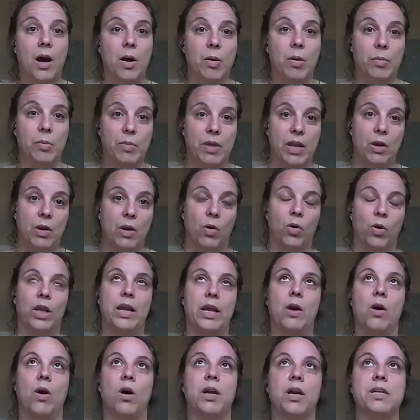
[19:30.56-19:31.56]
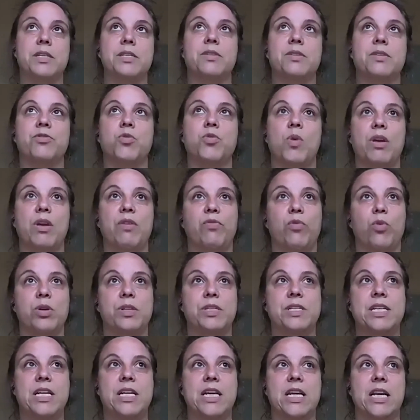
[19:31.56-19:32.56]
in early August of
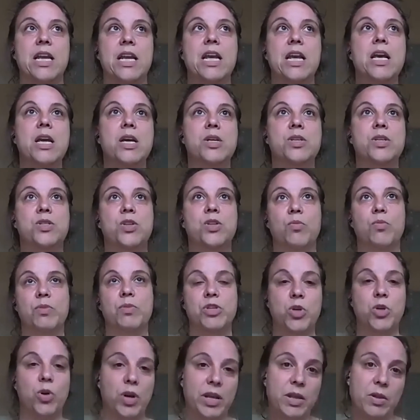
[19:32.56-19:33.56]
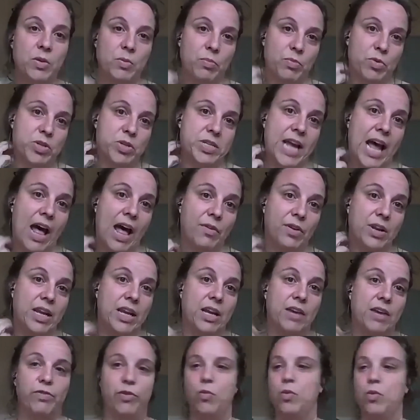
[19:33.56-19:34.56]
2014. So maternity
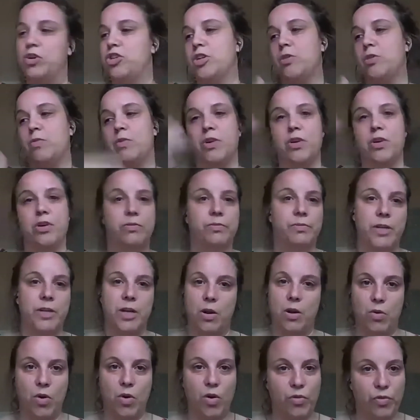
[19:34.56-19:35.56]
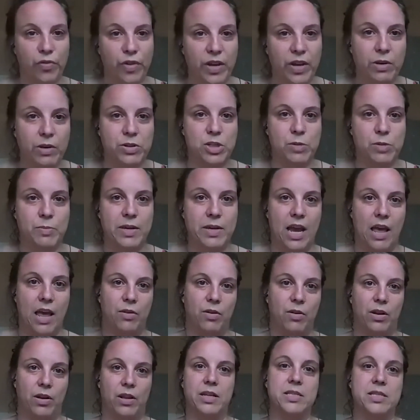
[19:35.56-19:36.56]
mortality, for which there were no figures to be
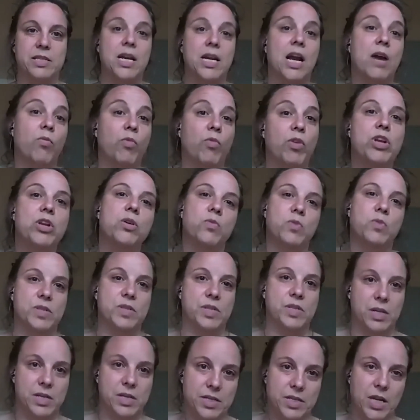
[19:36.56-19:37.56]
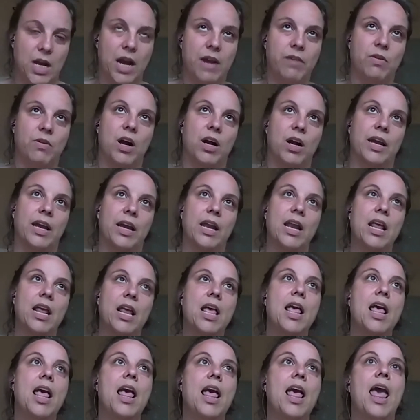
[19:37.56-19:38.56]
gathered at the time, we knew was going to skyrocket.
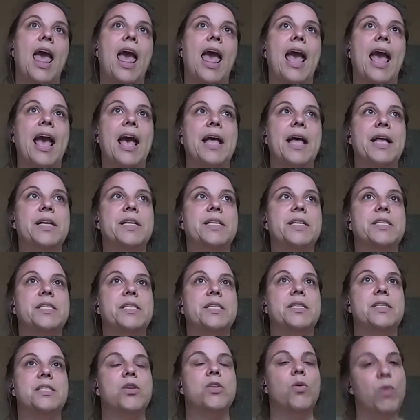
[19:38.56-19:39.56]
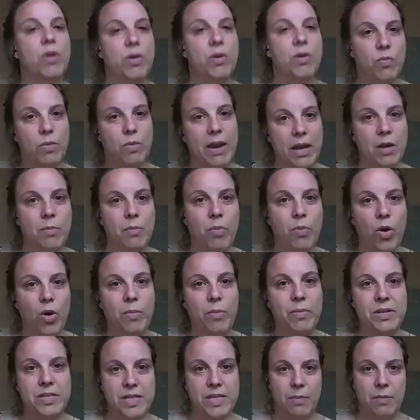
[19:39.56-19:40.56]
And so we made an
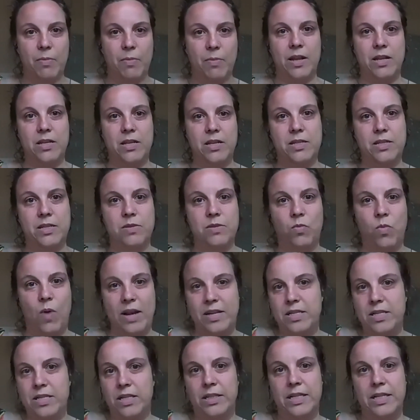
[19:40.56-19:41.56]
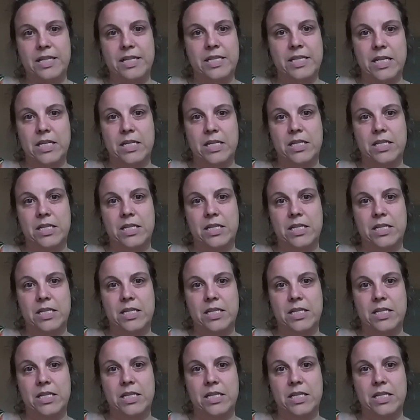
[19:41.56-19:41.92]
appointment set and went to listen